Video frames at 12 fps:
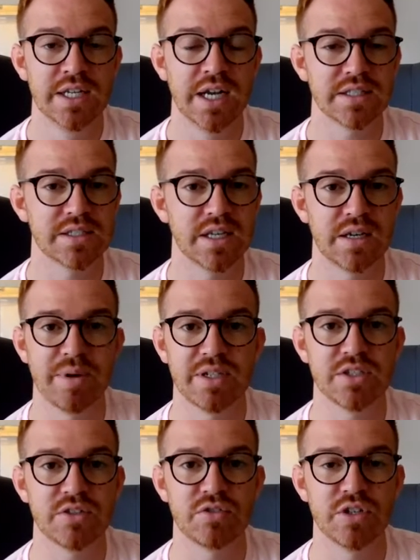As I say,
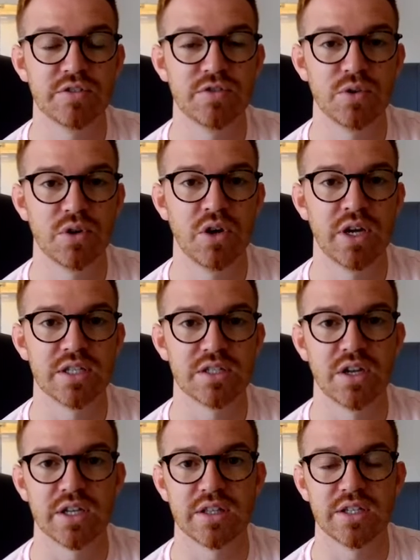imagine 3 or 4 clients
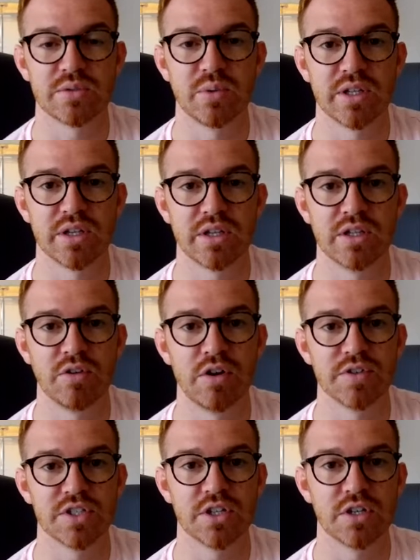like this, where you're
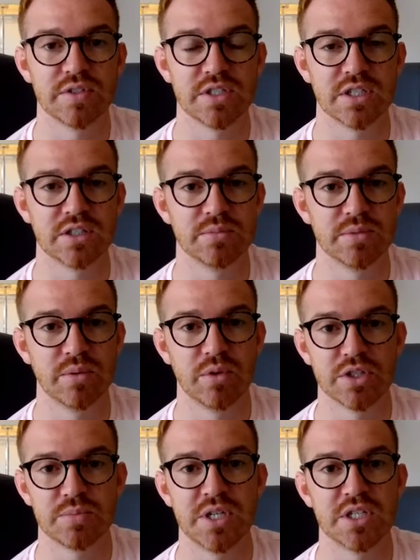over servicing them. They
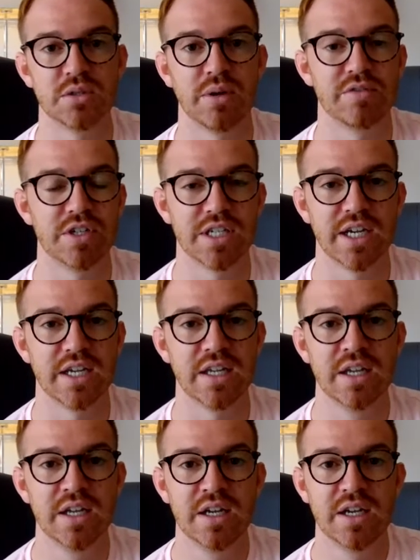want to speak to you every
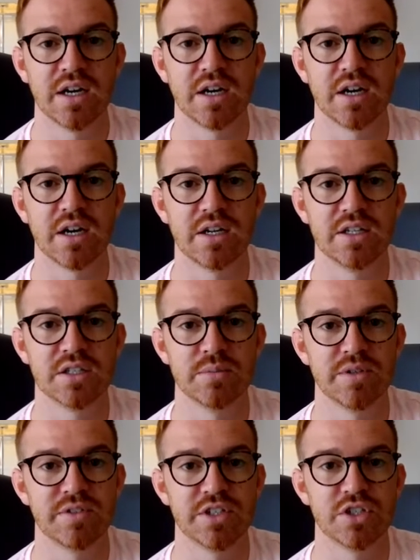day. It's going
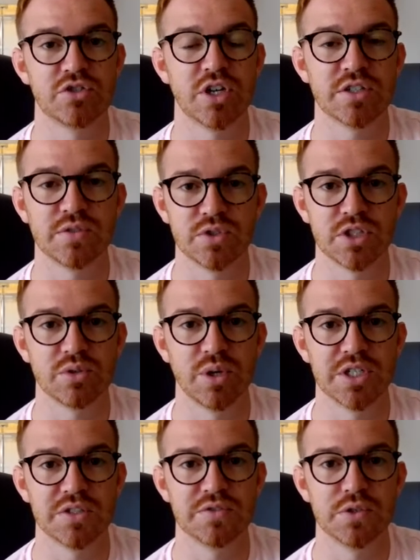to be a very stressful
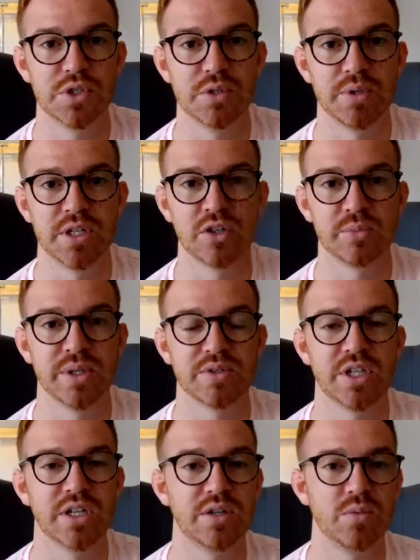situation for you, but you're not going to be able
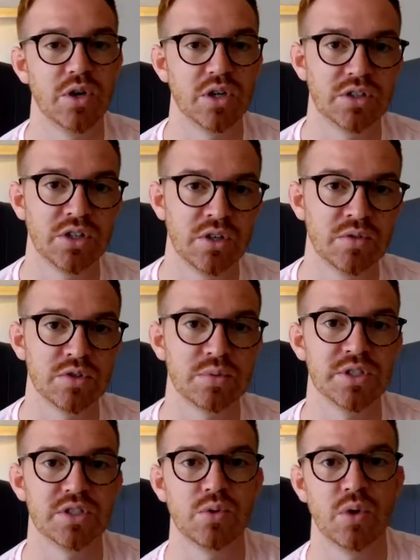to get any work done, which
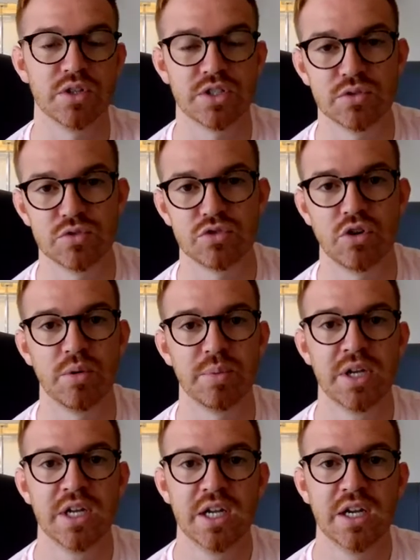means the quality will
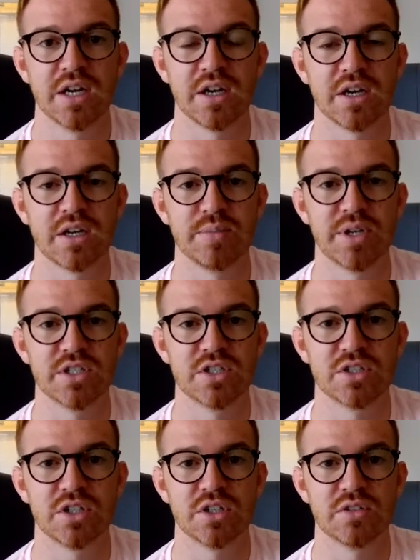drop, and it's
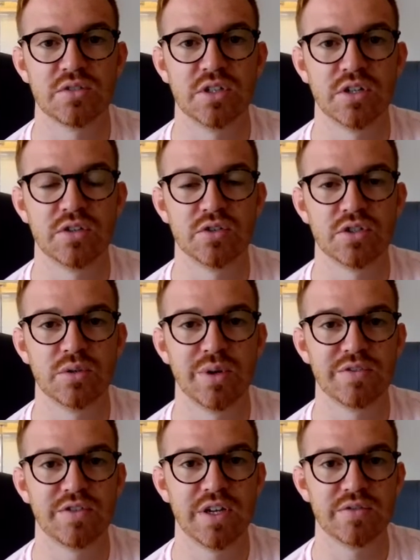just going to not do you
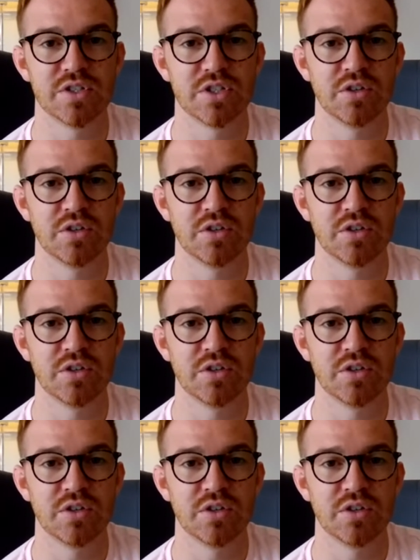any favors.